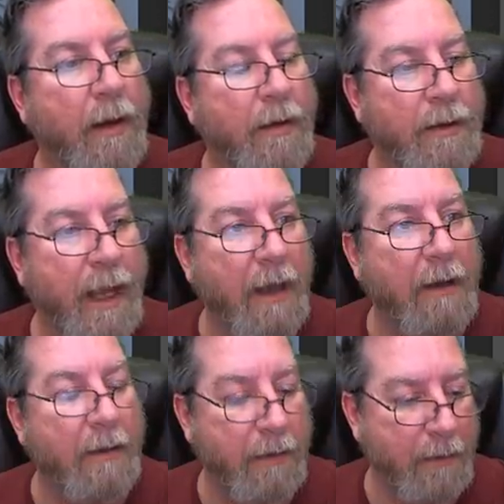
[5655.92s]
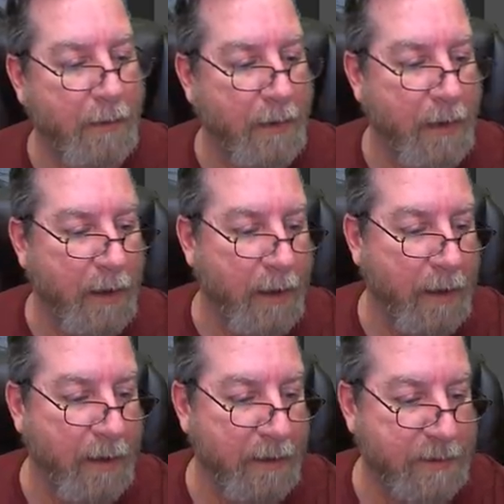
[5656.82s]
Yeah.
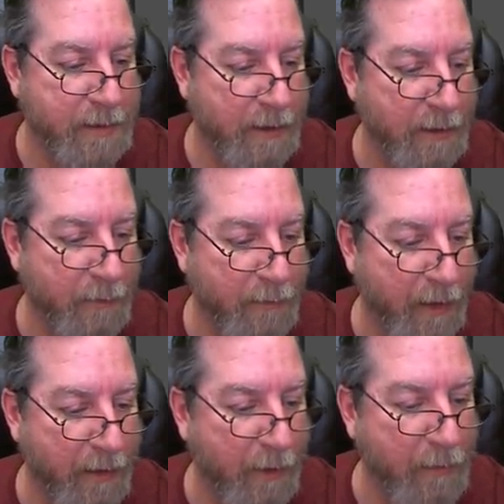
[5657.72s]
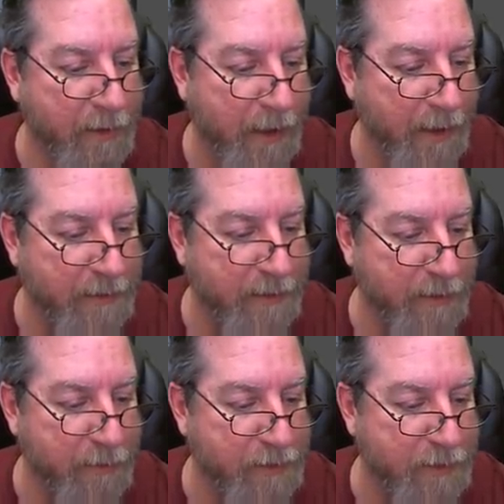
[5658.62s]
And that's, you know, I like to
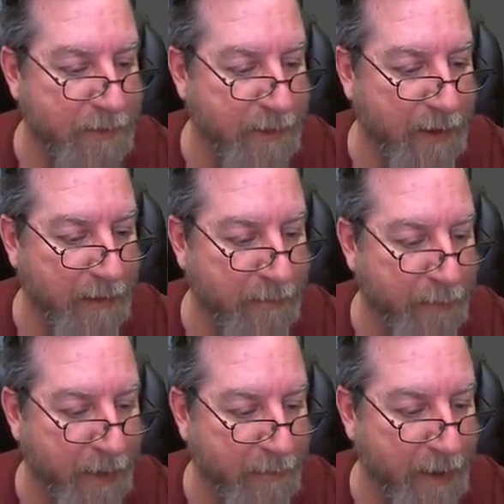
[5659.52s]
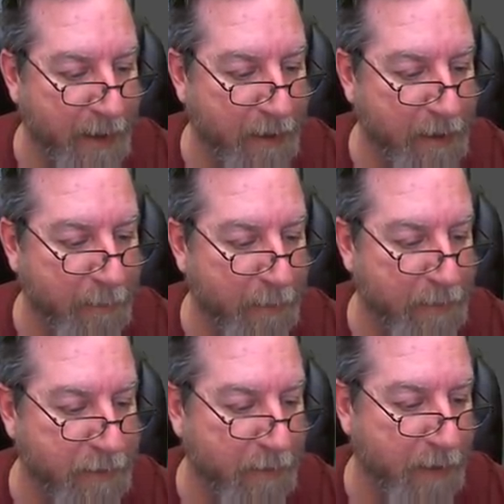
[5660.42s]
use the Bear and the Hare
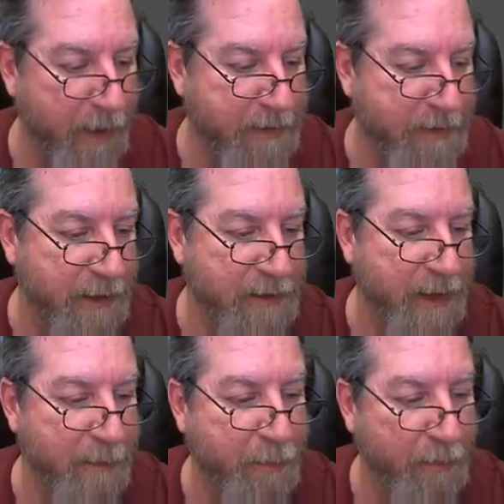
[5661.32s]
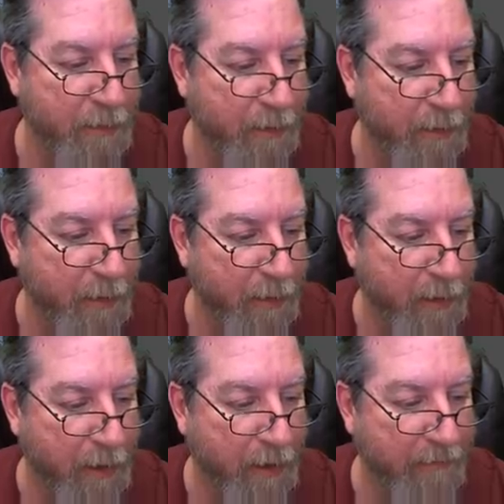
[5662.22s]
commercial as an example
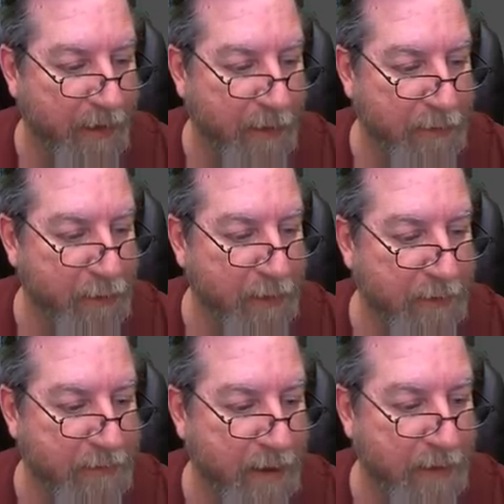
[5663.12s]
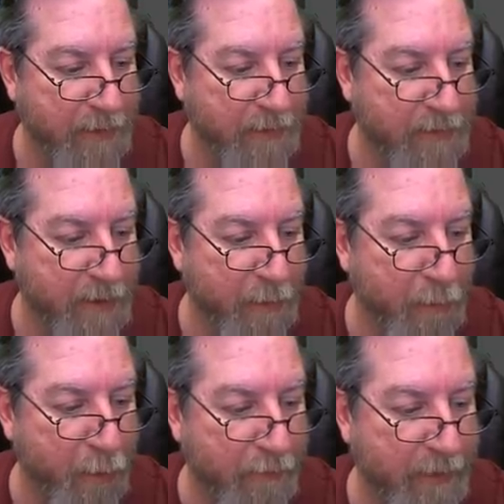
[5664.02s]
of how you can tell an entire
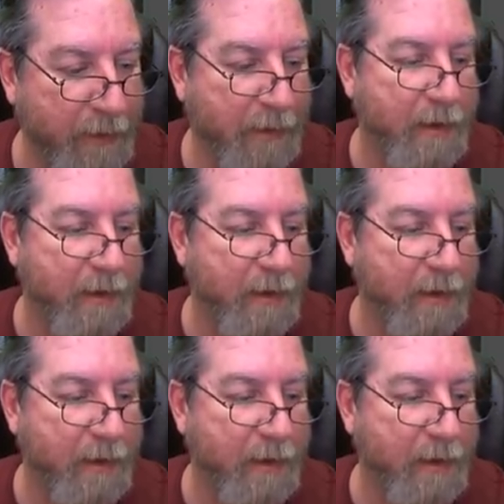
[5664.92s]
movie.